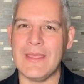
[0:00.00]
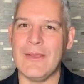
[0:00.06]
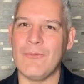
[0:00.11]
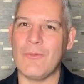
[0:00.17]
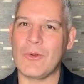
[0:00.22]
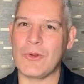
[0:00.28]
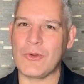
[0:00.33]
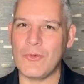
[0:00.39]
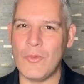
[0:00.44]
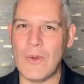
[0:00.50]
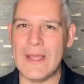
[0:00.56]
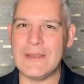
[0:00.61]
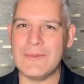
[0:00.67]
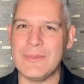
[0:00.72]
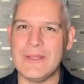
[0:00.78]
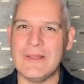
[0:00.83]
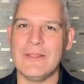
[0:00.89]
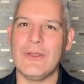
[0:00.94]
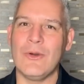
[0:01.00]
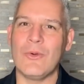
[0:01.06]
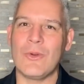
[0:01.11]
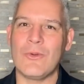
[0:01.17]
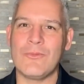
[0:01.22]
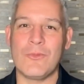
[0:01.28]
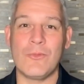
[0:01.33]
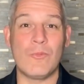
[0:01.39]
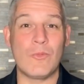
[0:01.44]
and we're quite a bit
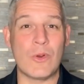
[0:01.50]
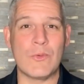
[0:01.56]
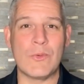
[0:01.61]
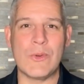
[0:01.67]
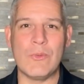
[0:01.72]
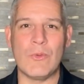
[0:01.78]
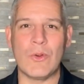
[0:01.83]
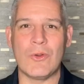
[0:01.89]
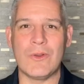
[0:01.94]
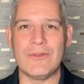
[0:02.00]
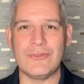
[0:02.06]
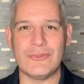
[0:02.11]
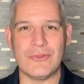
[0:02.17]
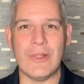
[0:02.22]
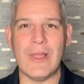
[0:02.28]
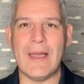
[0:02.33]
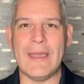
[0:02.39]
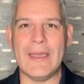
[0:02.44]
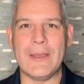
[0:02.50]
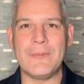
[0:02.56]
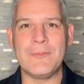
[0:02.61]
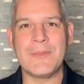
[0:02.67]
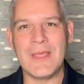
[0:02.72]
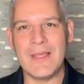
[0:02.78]
lower from where we were in July.